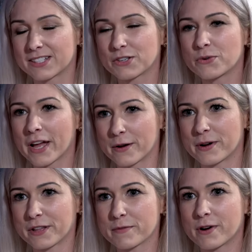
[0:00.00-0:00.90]
so, okay,
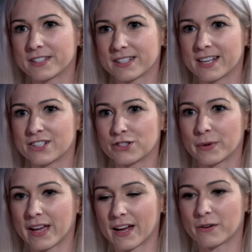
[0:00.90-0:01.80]
one of the presentations
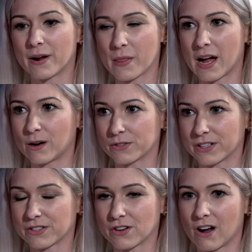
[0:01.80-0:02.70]
we had around the
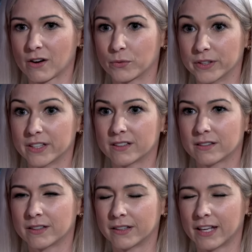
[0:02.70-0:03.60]
housing stock really
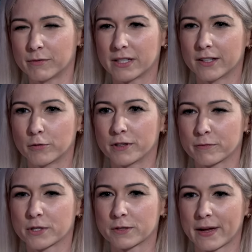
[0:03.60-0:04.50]
gave me a little bit
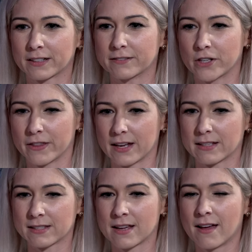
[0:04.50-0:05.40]
of perspective on
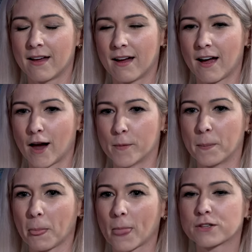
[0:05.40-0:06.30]
this.
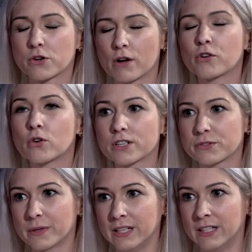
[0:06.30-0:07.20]
Mm-hmm. So, of
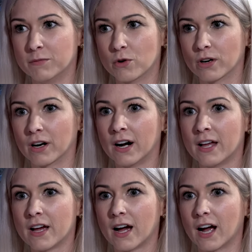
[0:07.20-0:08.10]
course, we need more
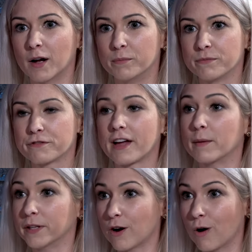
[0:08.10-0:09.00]

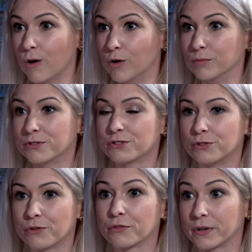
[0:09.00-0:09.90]
family homes,
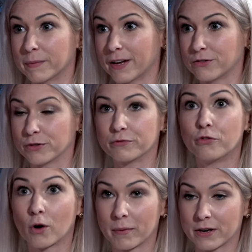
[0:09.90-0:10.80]
2-3-bedroom,
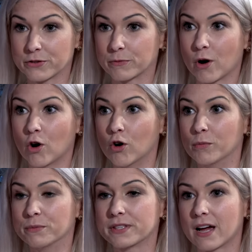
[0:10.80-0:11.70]
4-bedroom
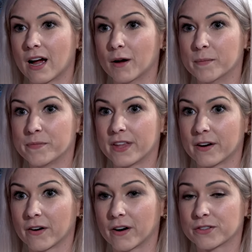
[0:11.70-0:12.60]
homes
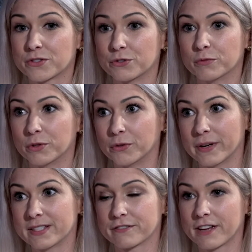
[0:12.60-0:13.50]
that are suitable to
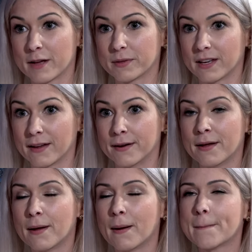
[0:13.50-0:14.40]
raise a family in.
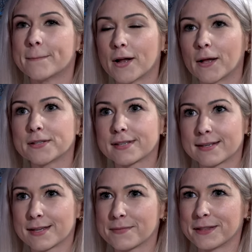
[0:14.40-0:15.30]
But I'll
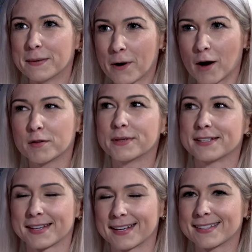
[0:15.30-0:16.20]
say something that probably
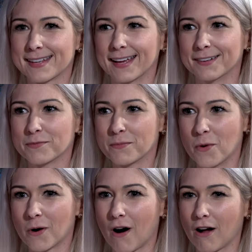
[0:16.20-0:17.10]
doesn't get said
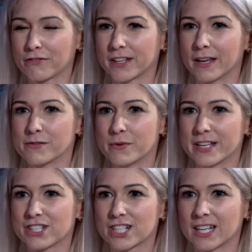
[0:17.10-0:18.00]
more often,
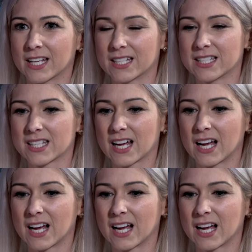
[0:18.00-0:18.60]
which is